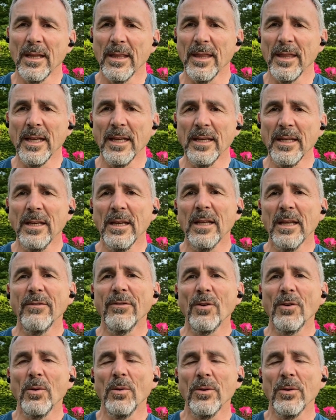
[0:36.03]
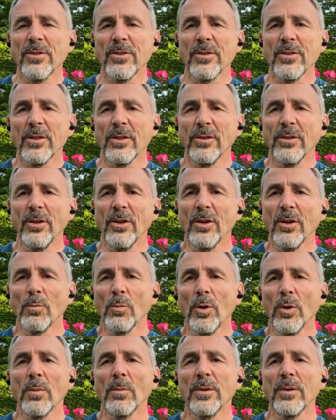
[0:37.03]
then of course you can
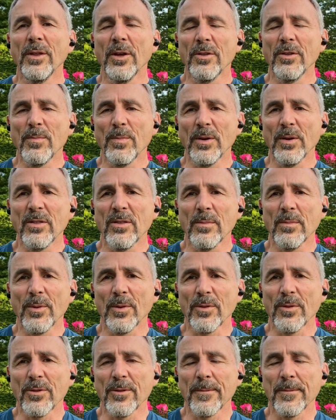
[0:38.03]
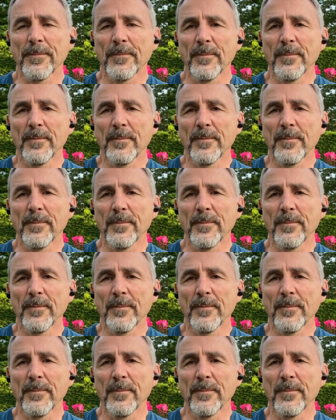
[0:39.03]
work with those principles.